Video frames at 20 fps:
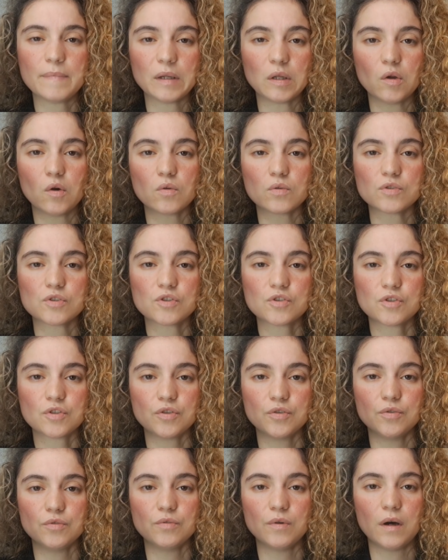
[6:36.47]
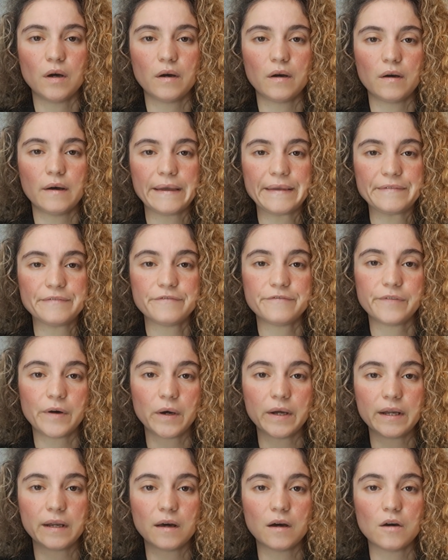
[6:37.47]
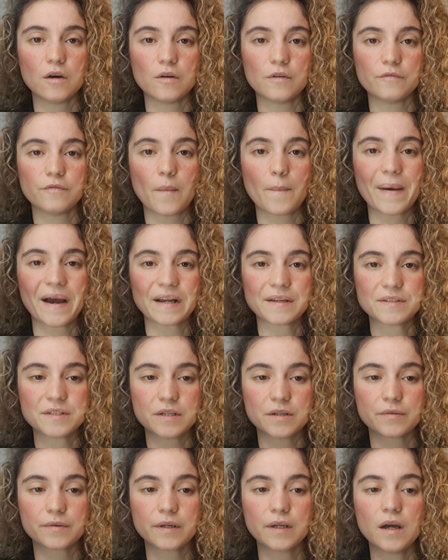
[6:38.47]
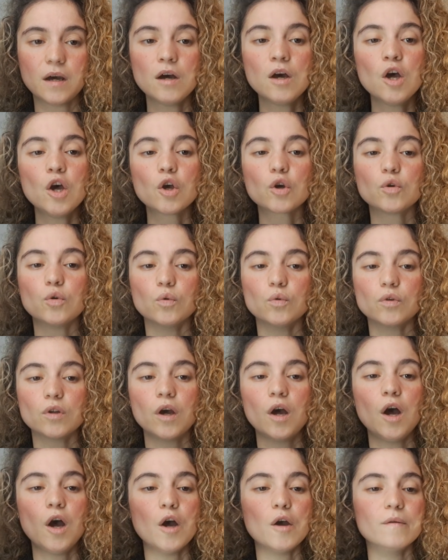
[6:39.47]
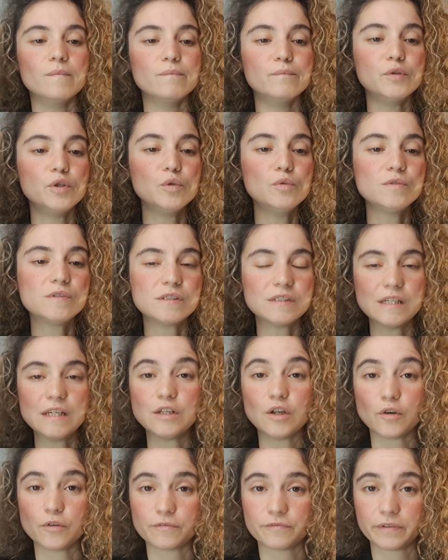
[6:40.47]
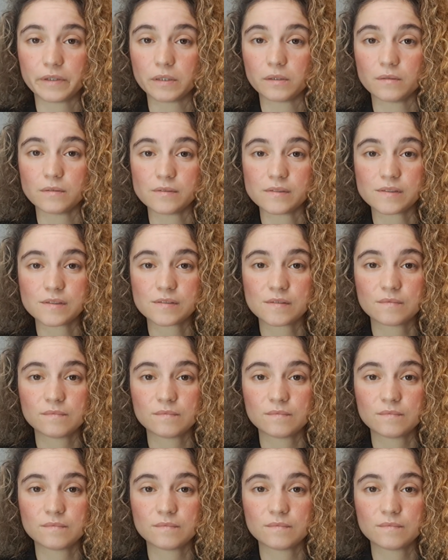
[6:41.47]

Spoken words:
belongs to a phyla of bacteria called mucinophils.